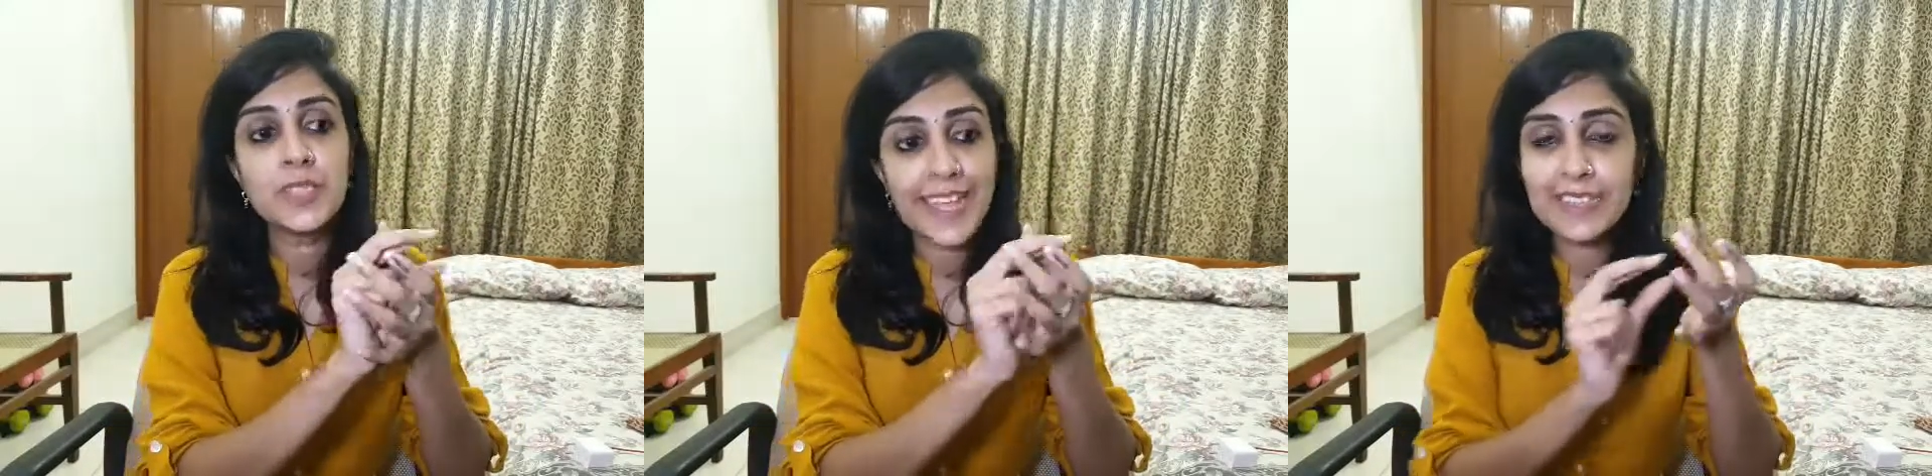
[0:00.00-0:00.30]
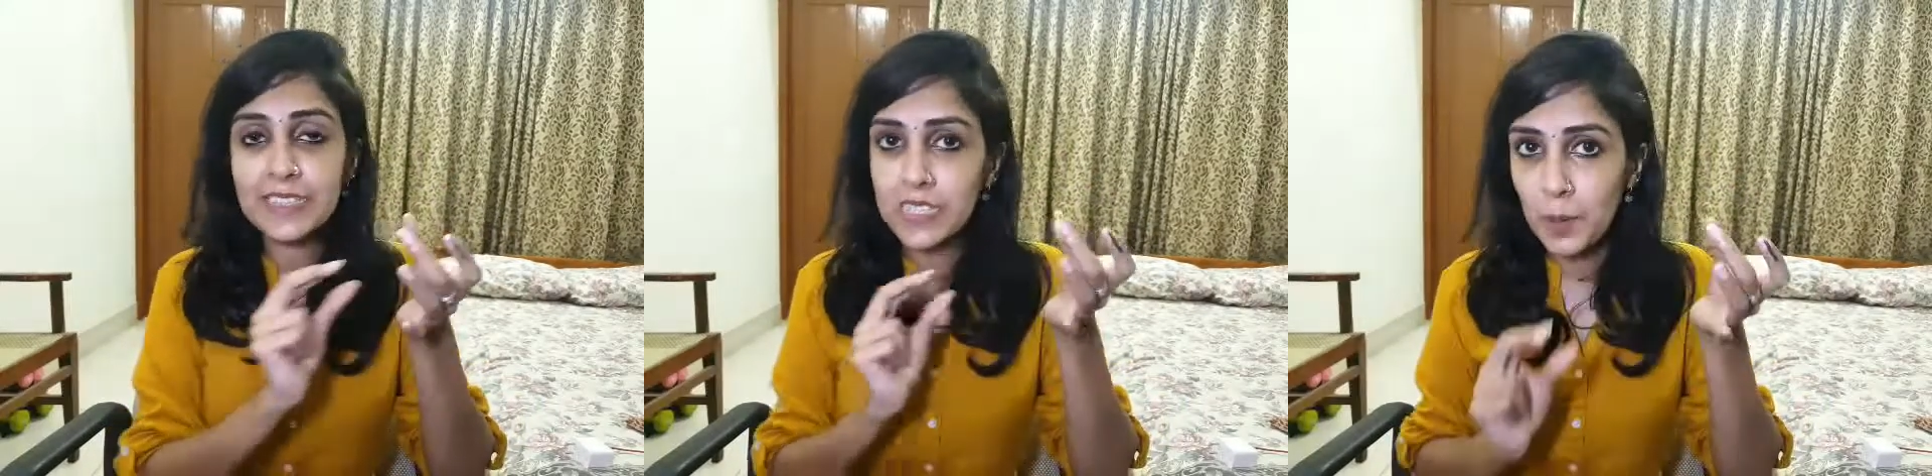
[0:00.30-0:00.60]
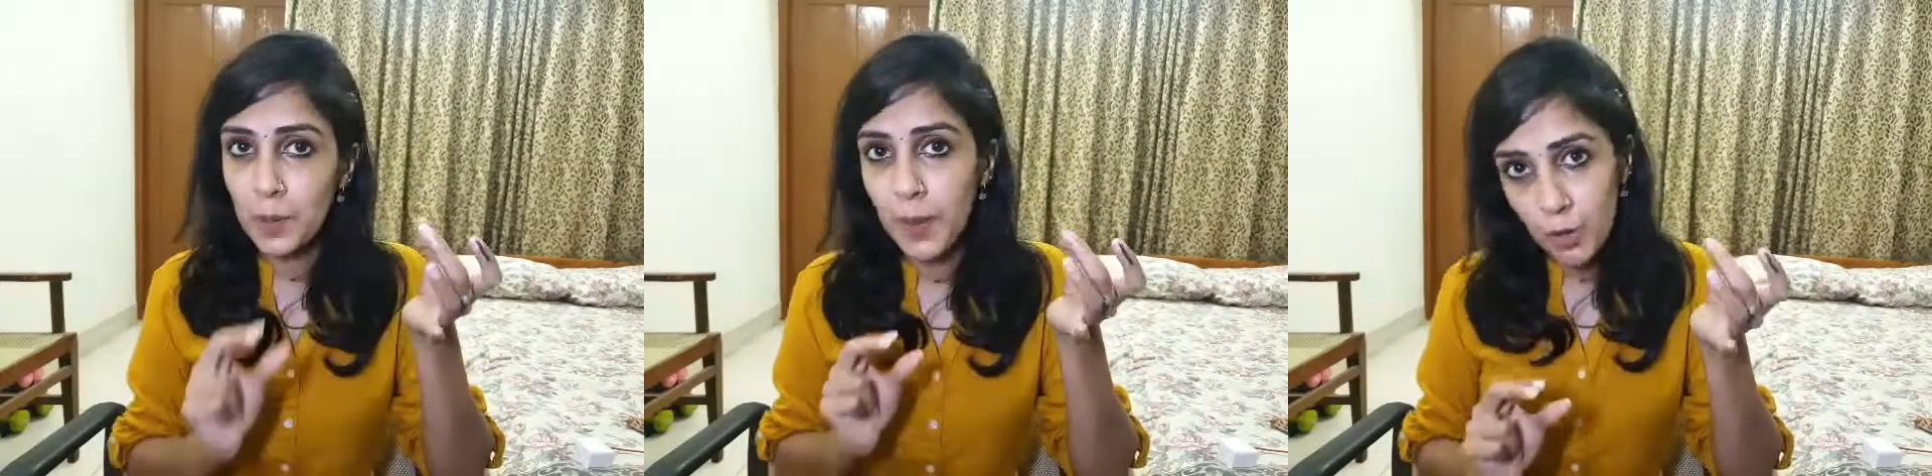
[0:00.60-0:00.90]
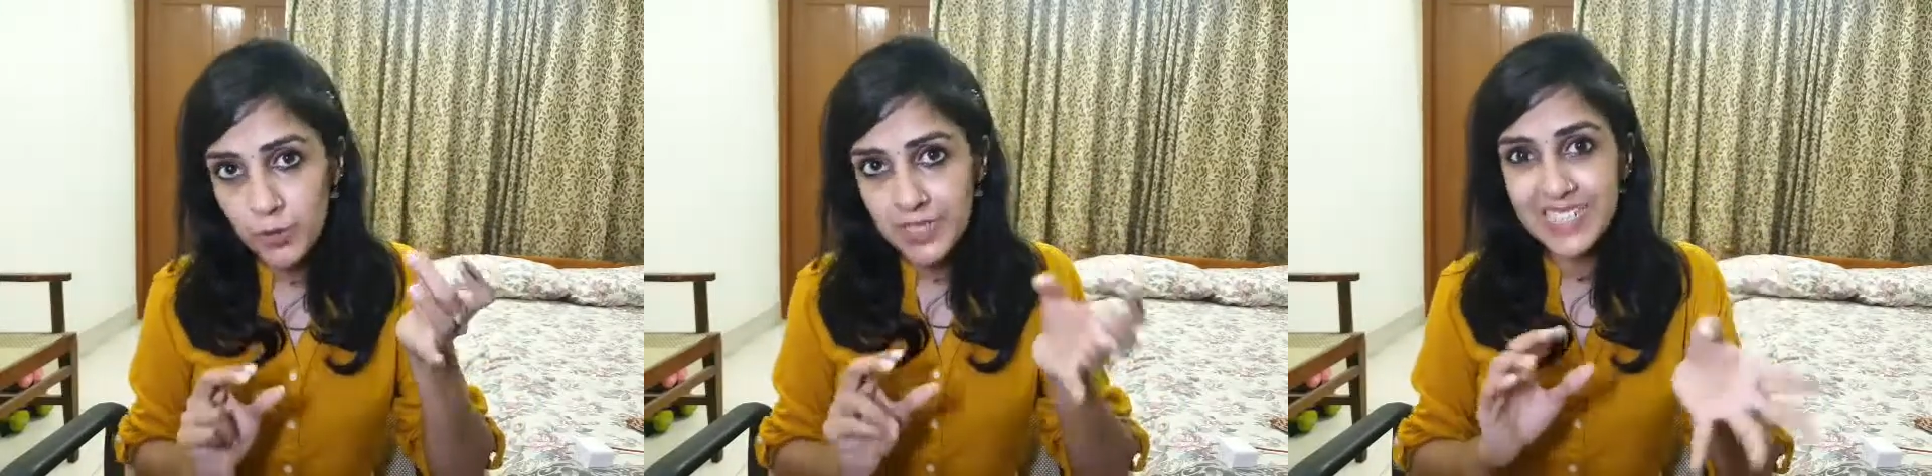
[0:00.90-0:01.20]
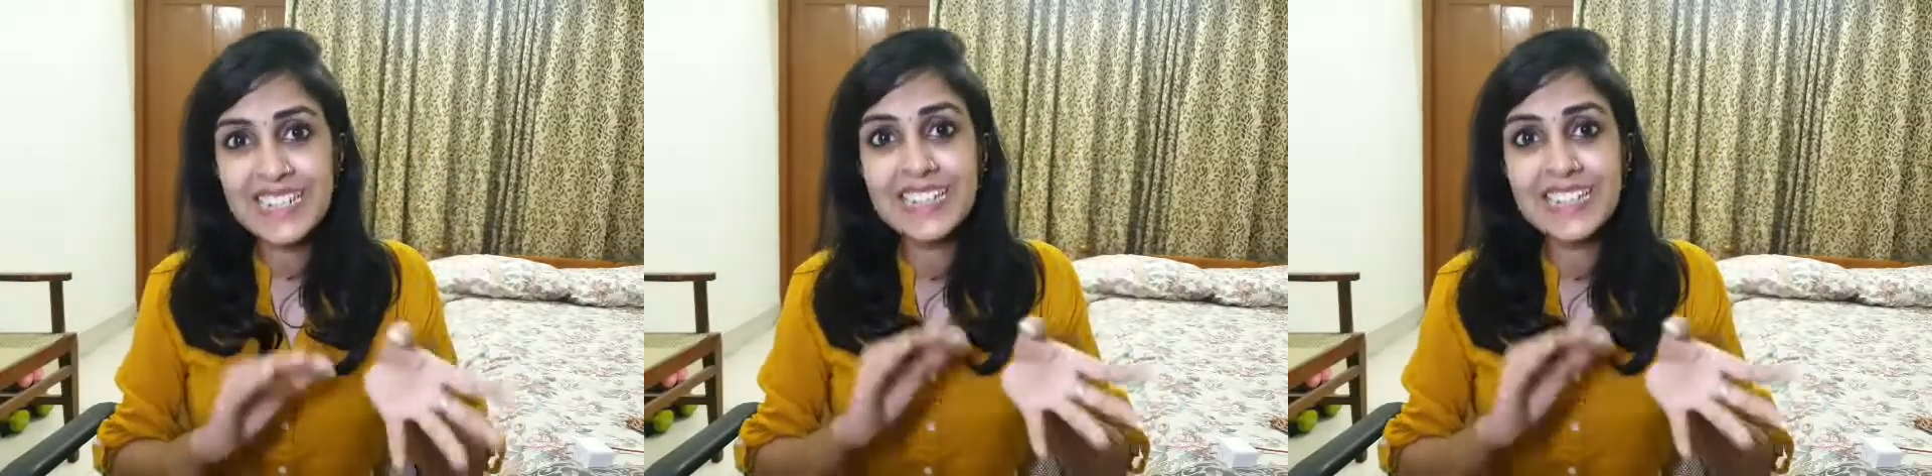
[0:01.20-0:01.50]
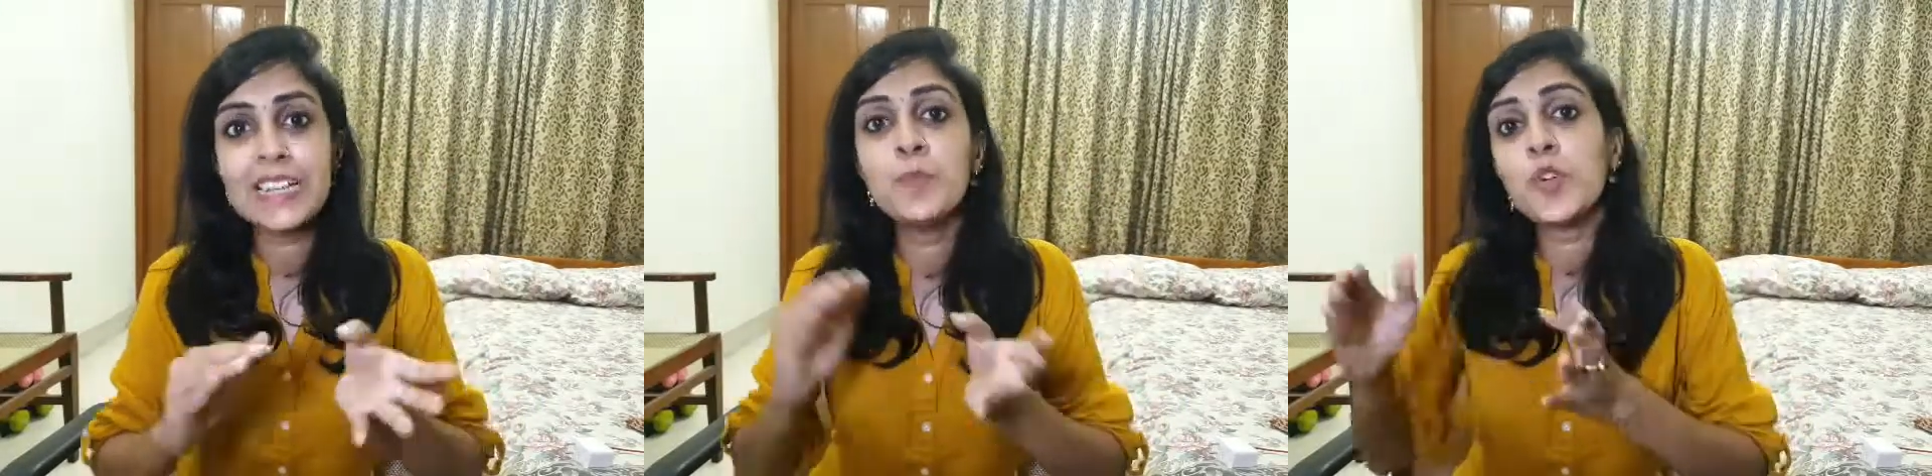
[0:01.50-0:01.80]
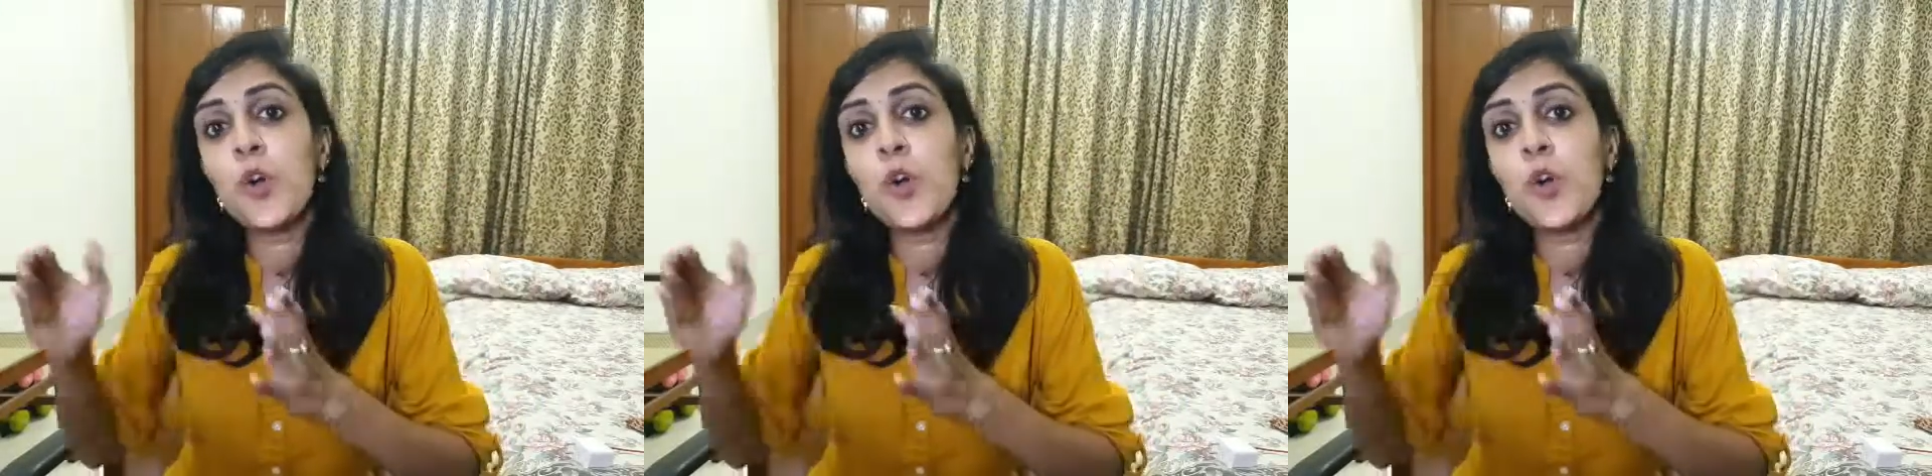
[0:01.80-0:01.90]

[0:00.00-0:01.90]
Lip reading: take the cup out a little